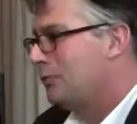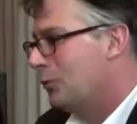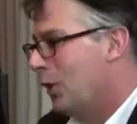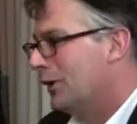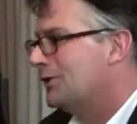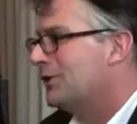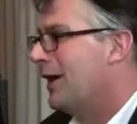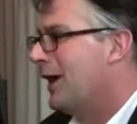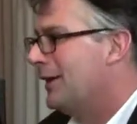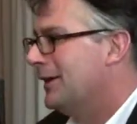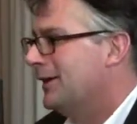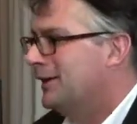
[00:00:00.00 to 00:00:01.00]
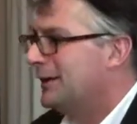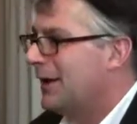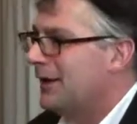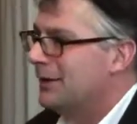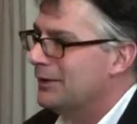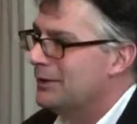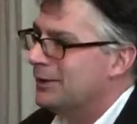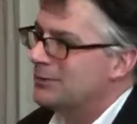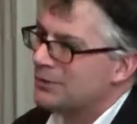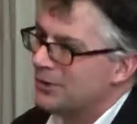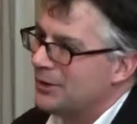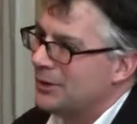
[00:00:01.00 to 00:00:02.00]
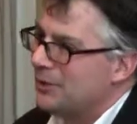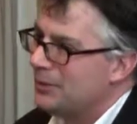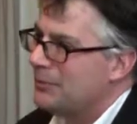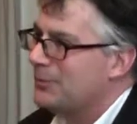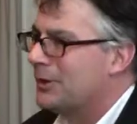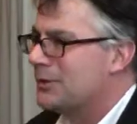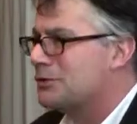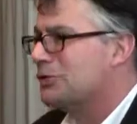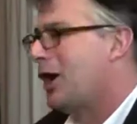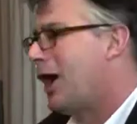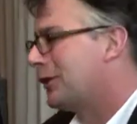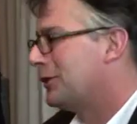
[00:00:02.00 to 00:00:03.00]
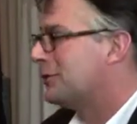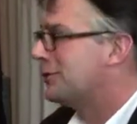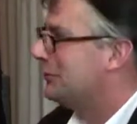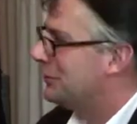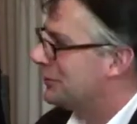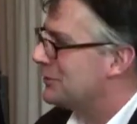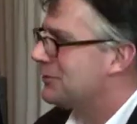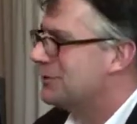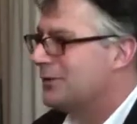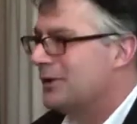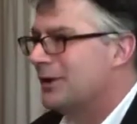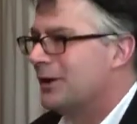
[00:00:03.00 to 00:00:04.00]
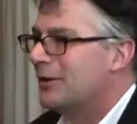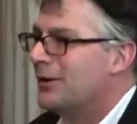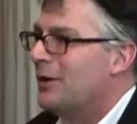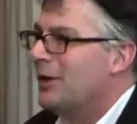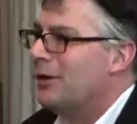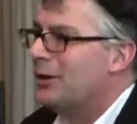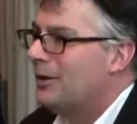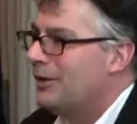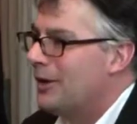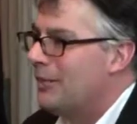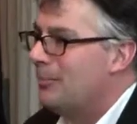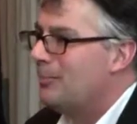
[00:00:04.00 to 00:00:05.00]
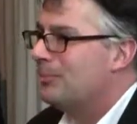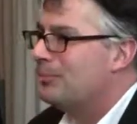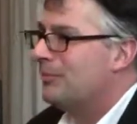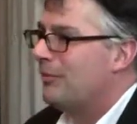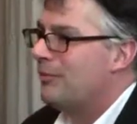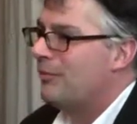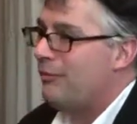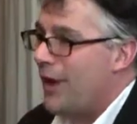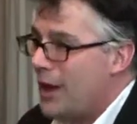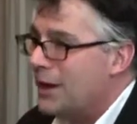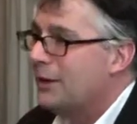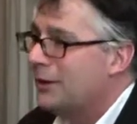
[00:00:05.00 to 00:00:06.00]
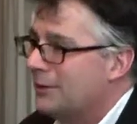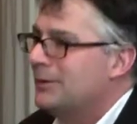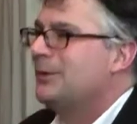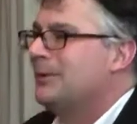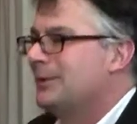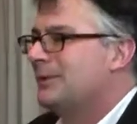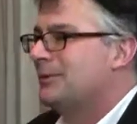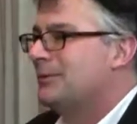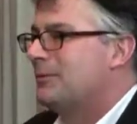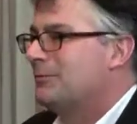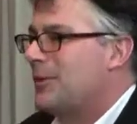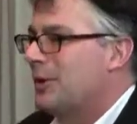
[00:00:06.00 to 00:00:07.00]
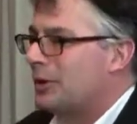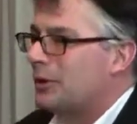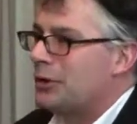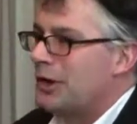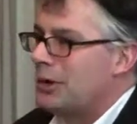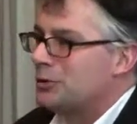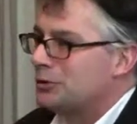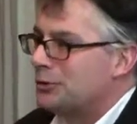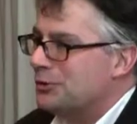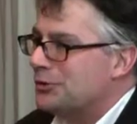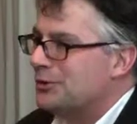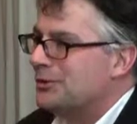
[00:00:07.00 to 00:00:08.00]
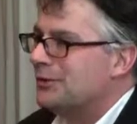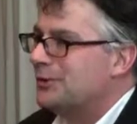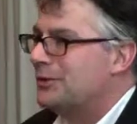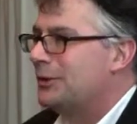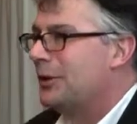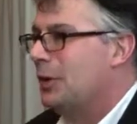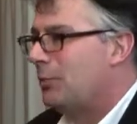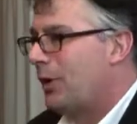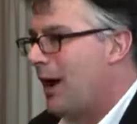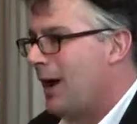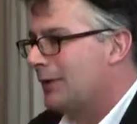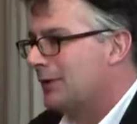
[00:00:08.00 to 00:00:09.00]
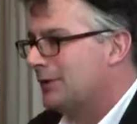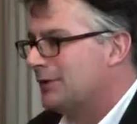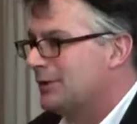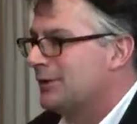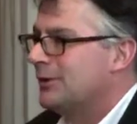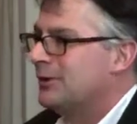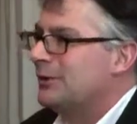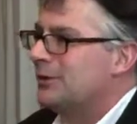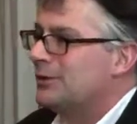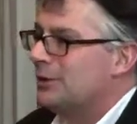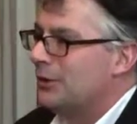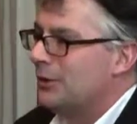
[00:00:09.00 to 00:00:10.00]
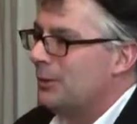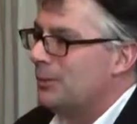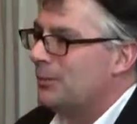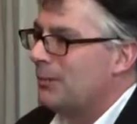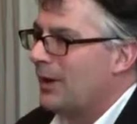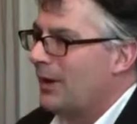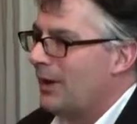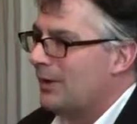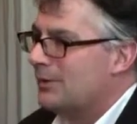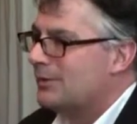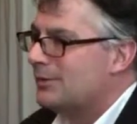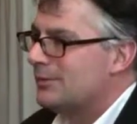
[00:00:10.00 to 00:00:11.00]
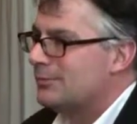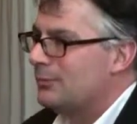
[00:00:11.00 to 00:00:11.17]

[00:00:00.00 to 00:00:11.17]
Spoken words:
one slide that indicated that there's doctors and nurses that are fake their credentials to go practice. So as